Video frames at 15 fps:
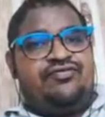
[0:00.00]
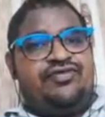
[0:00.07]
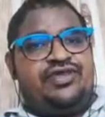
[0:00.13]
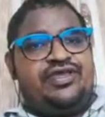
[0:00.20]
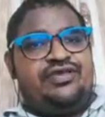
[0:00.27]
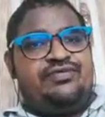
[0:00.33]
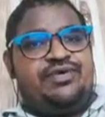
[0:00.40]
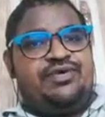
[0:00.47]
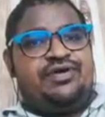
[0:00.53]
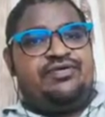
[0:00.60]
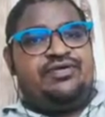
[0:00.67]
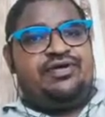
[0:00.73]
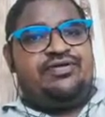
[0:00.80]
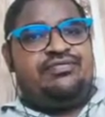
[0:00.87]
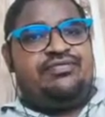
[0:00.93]
e
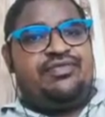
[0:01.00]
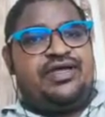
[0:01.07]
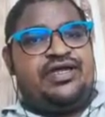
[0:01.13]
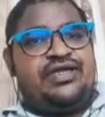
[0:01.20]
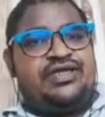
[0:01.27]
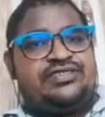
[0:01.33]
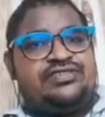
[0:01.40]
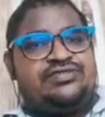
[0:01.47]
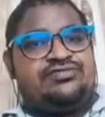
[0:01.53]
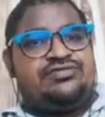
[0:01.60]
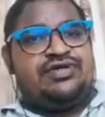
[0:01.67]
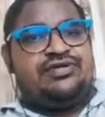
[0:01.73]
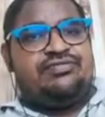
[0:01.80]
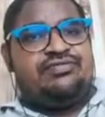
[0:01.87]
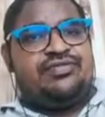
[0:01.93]
power minus
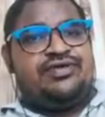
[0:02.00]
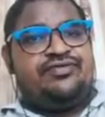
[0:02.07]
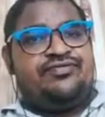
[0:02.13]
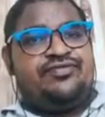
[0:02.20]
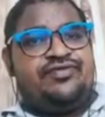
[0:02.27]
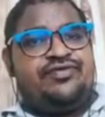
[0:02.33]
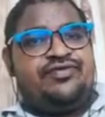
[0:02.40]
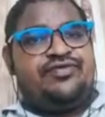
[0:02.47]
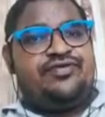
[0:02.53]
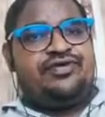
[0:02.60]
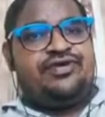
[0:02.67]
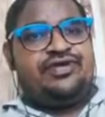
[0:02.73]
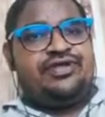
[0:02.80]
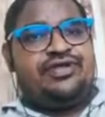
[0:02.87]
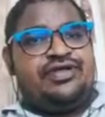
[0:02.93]
1 by
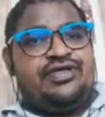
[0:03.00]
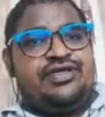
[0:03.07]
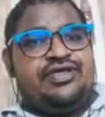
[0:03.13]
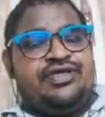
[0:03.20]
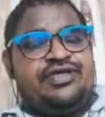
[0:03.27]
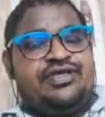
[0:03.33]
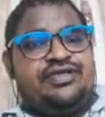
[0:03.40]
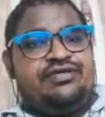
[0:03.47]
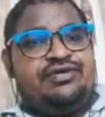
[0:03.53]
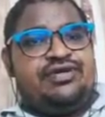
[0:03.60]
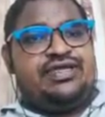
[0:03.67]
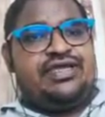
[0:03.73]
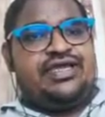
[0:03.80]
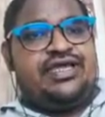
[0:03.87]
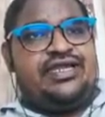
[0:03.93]
4 in your
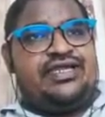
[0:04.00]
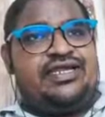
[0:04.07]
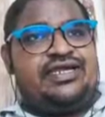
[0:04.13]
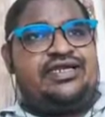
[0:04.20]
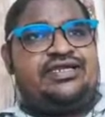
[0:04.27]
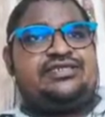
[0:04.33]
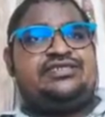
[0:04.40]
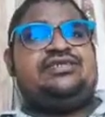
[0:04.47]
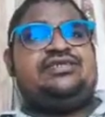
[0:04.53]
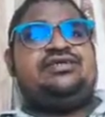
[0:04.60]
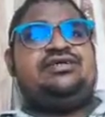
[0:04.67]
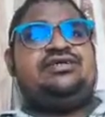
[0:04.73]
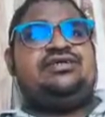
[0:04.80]
calculator,